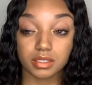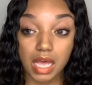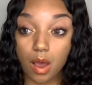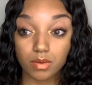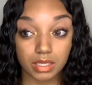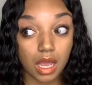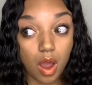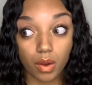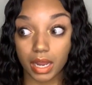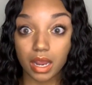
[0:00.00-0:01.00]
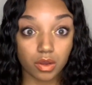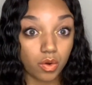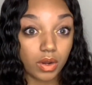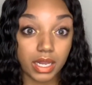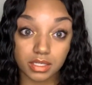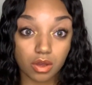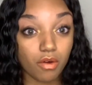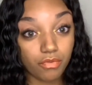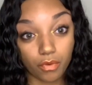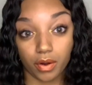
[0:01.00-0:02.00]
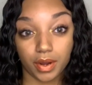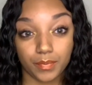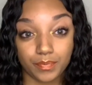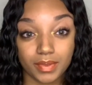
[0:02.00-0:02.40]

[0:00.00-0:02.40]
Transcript: So I was like, okay, cool, let's go for it.